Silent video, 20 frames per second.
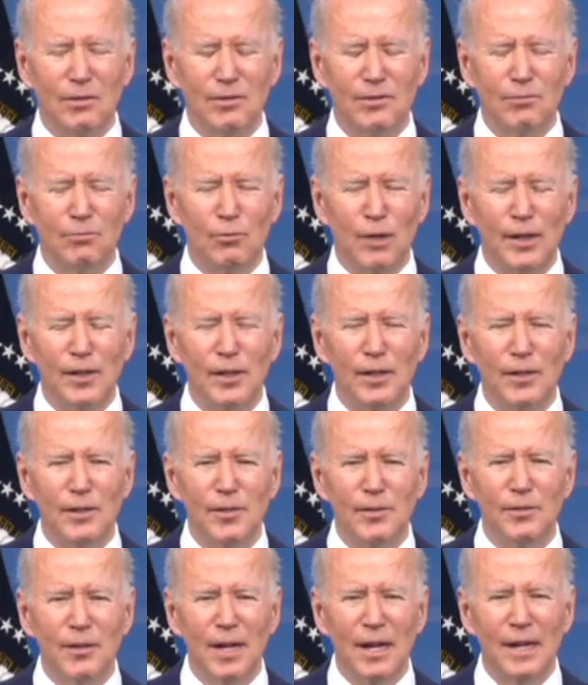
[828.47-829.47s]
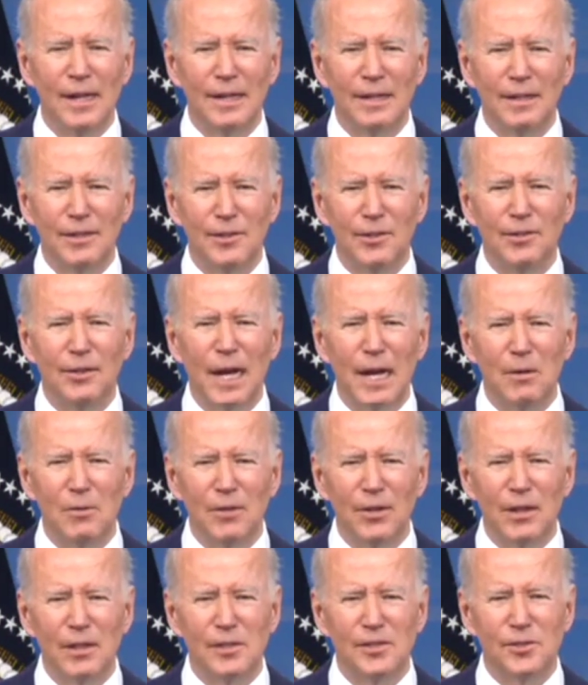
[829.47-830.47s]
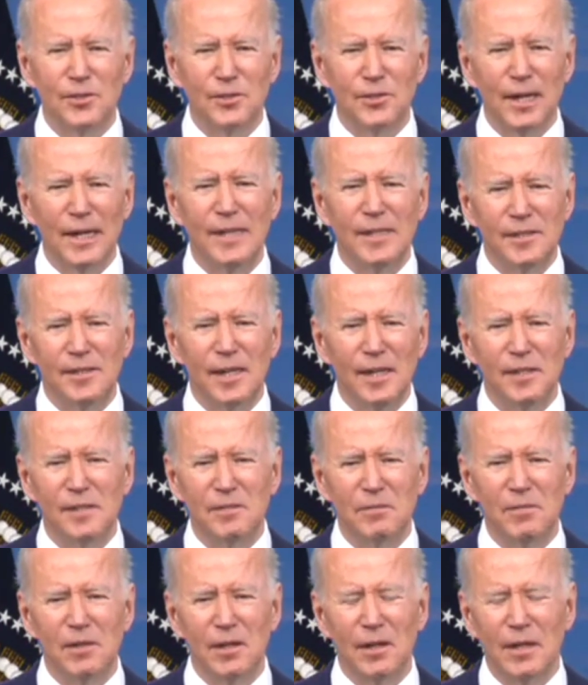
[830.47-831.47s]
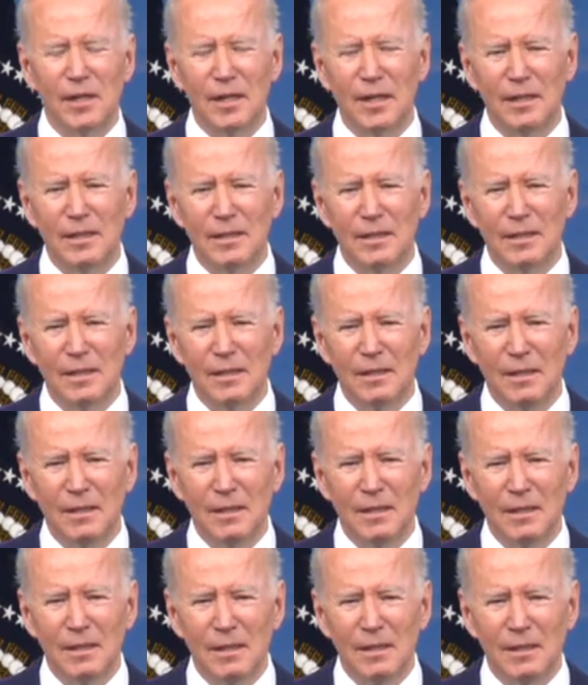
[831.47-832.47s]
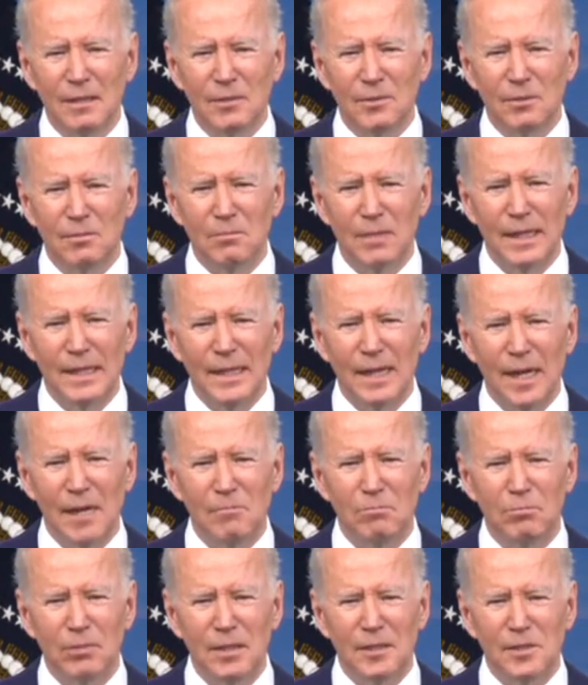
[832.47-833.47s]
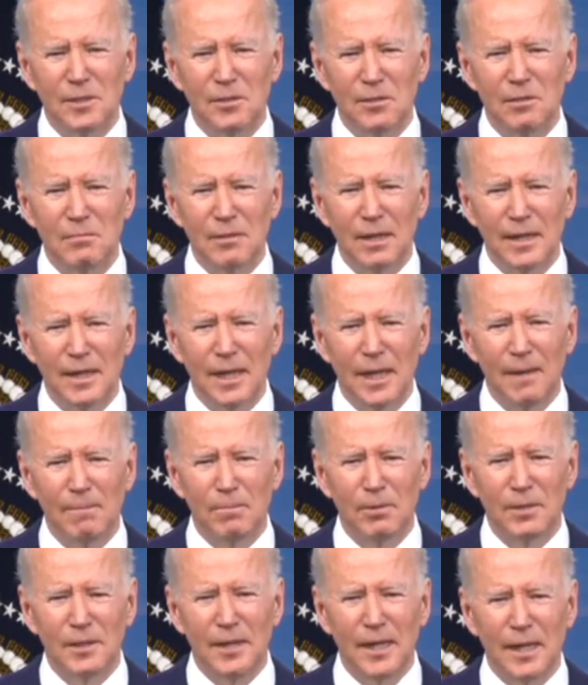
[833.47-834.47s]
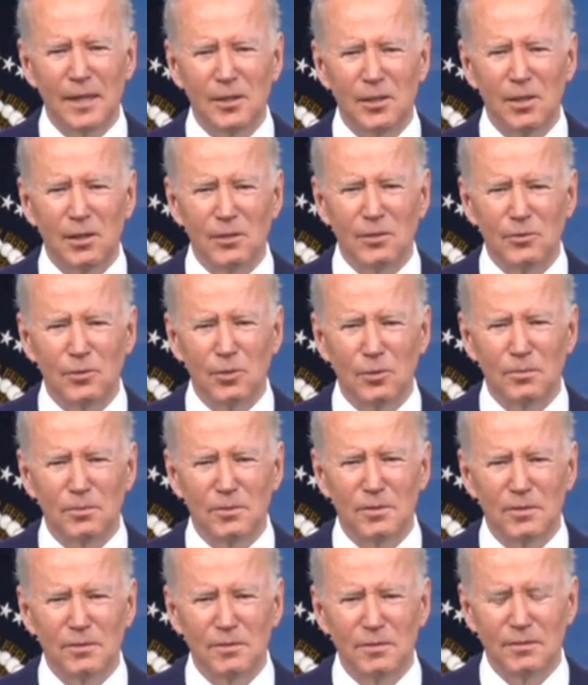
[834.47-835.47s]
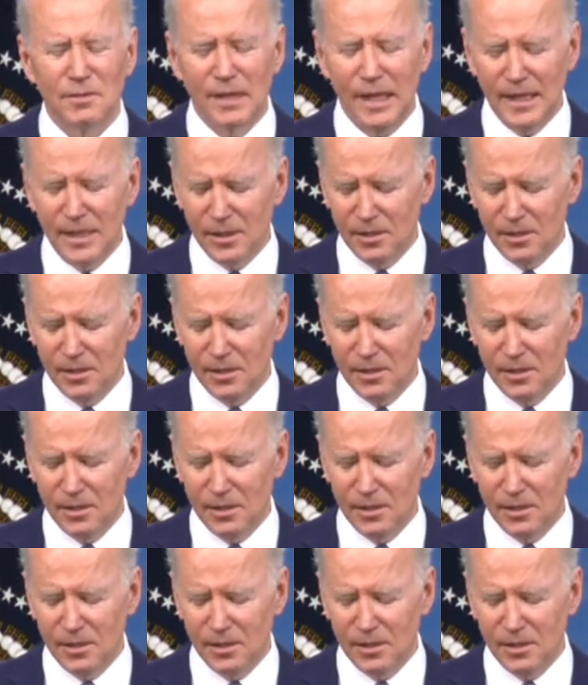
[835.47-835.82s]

ready to unite with us, United States of America. So may God bless you and may God protect our troops. Thank you.